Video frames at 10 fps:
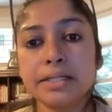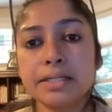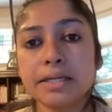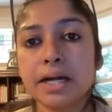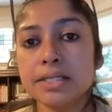
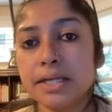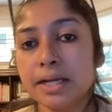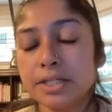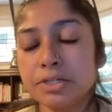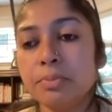
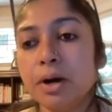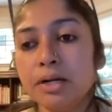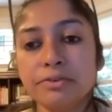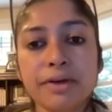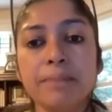Scarsdale
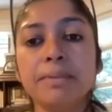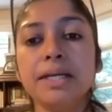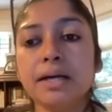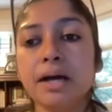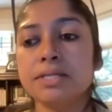Edgemont
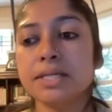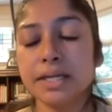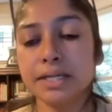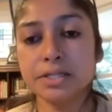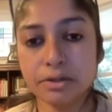Family
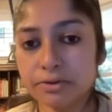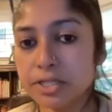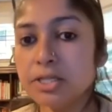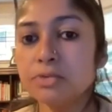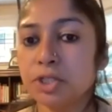Counseling
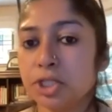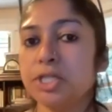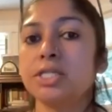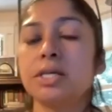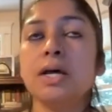Services, which
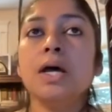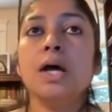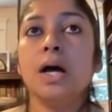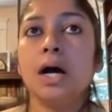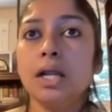is
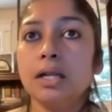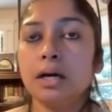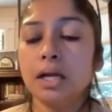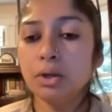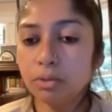a
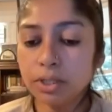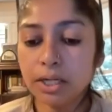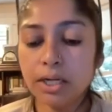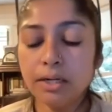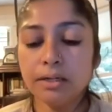
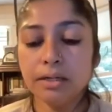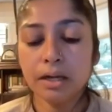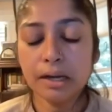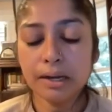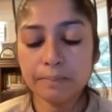local
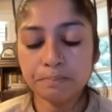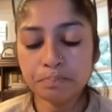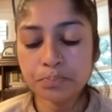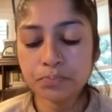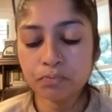
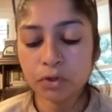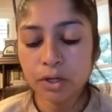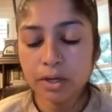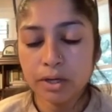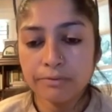
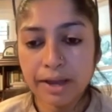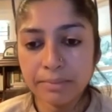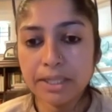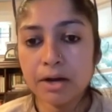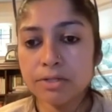
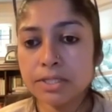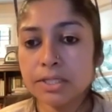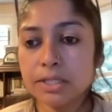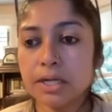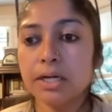family
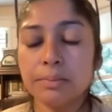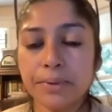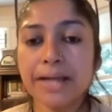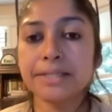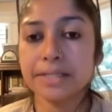council
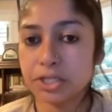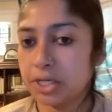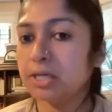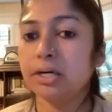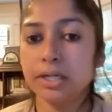practice
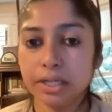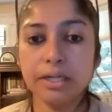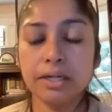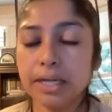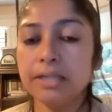here
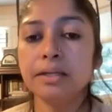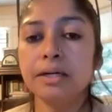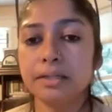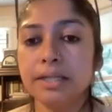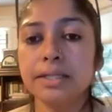in
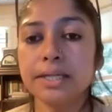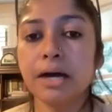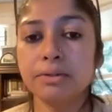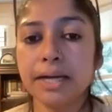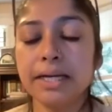the
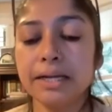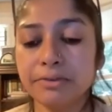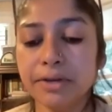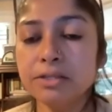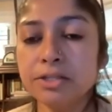town I
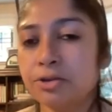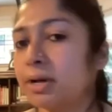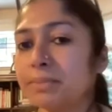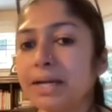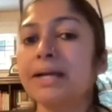live in.
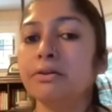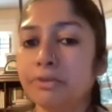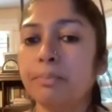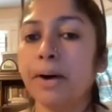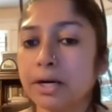So I'm
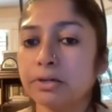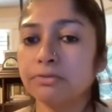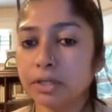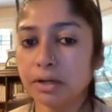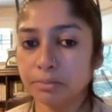a part
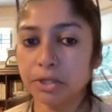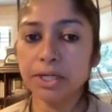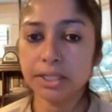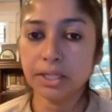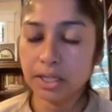of the
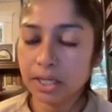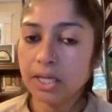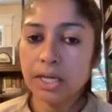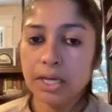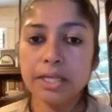community
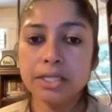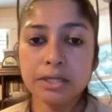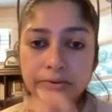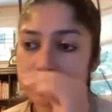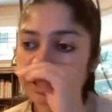in
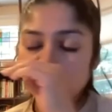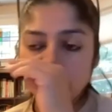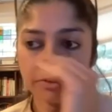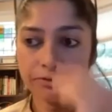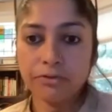service
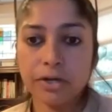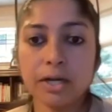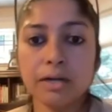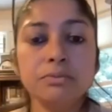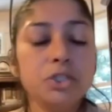of
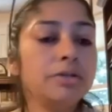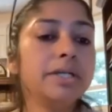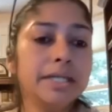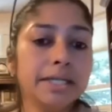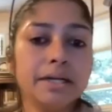
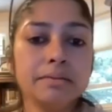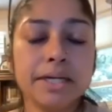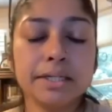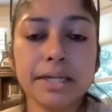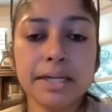children needing
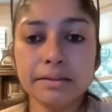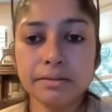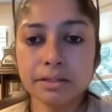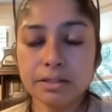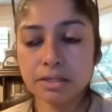mental
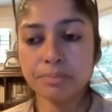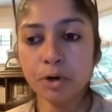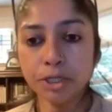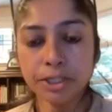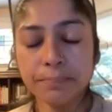health
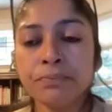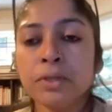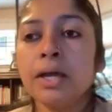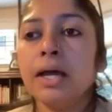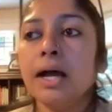support.
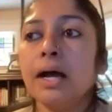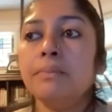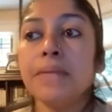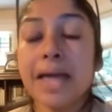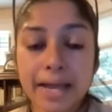
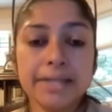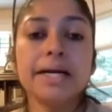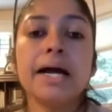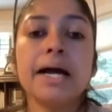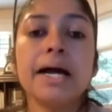
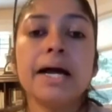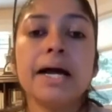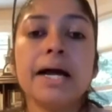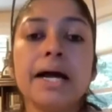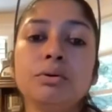And
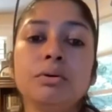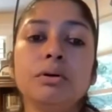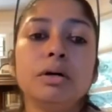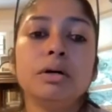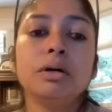I'm
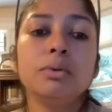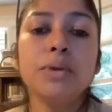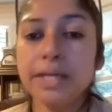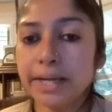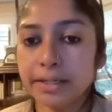also a
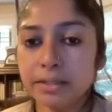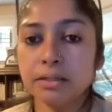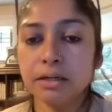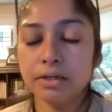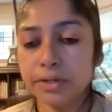
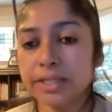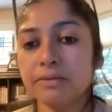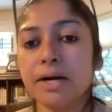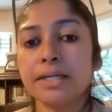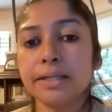weekend
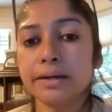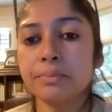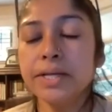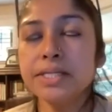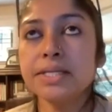creative art
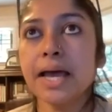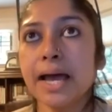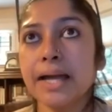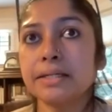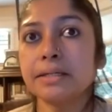therapist
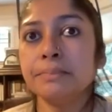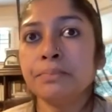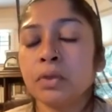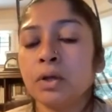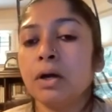at
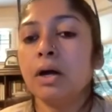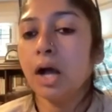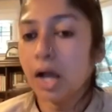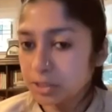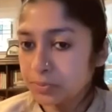a
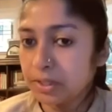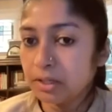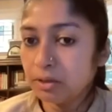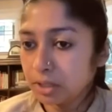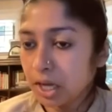
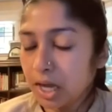hospital, local